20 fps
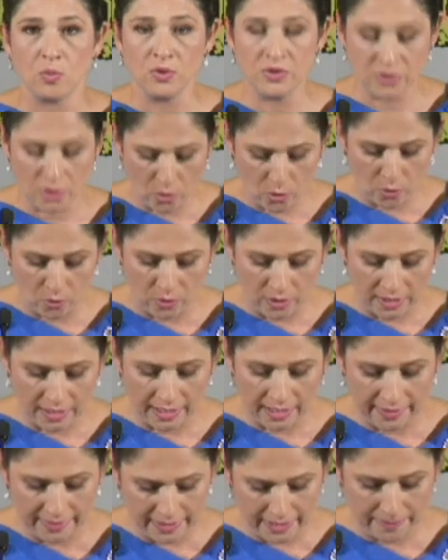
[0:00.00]
was owed
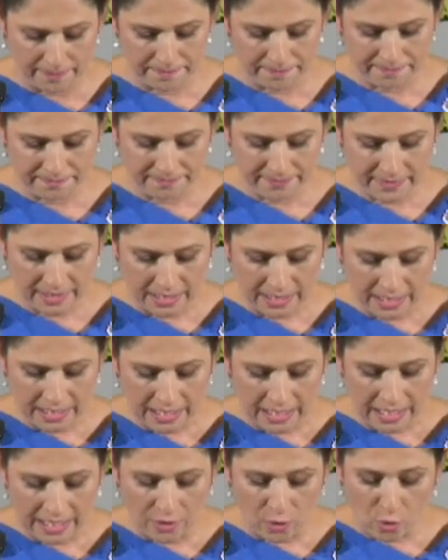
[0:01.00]
on them.
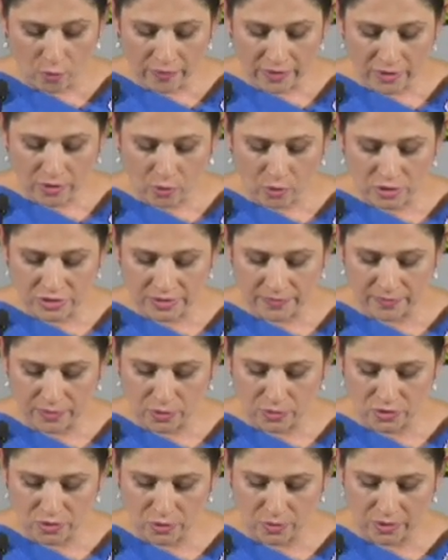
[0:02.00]
And over the course of
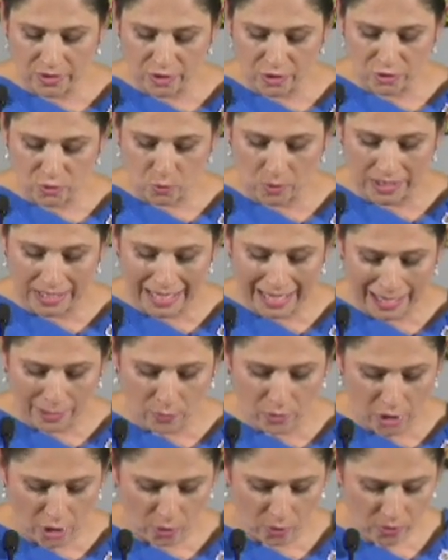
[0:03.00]
those two years, we
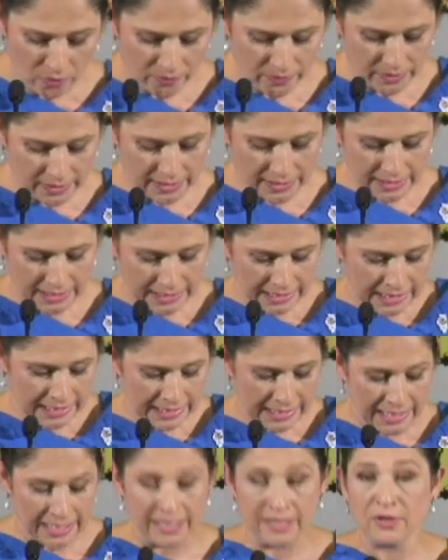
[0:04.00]
now know
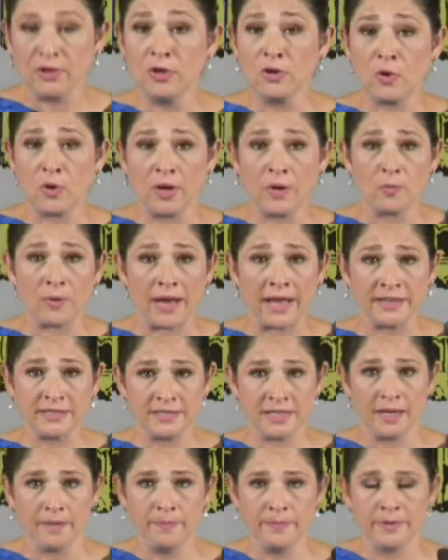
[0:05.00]
that Illinois
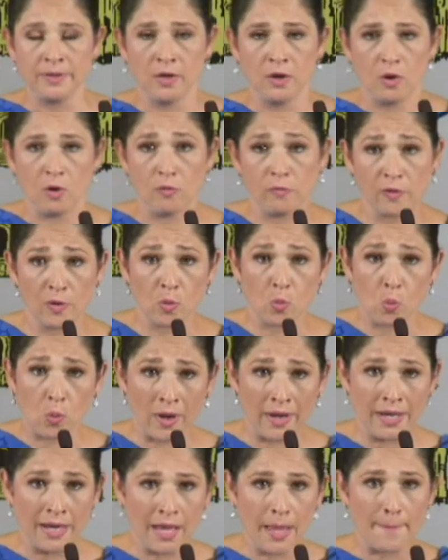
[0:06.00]
racked up over
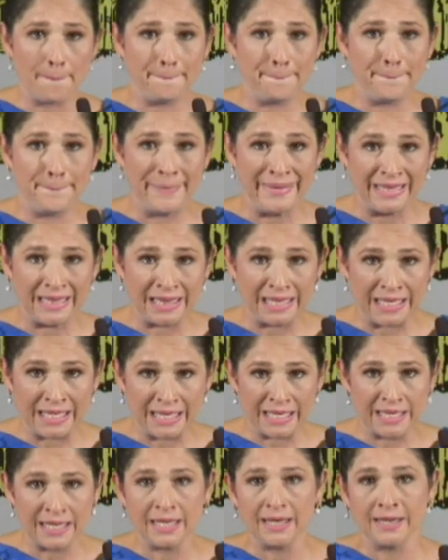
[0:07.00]
$1
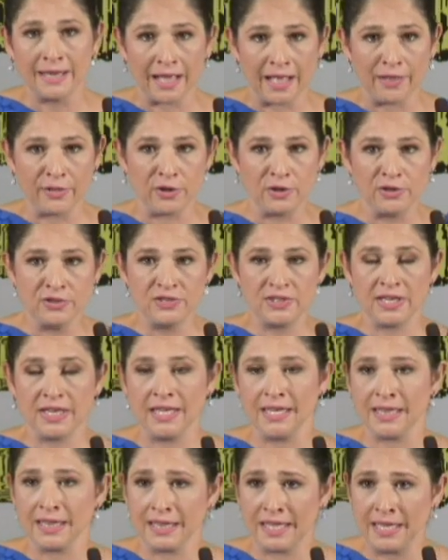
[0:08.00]
billion
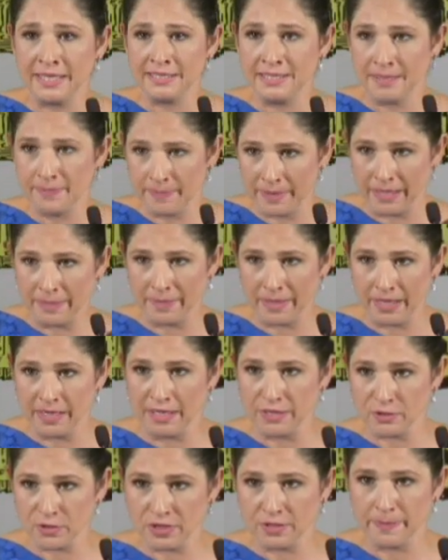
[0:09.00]
in late payment
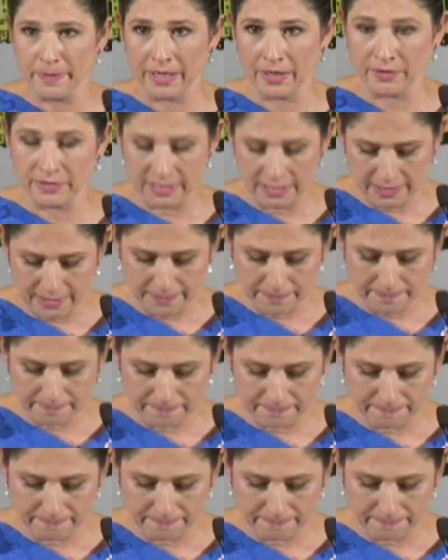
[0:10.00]
interest penalties.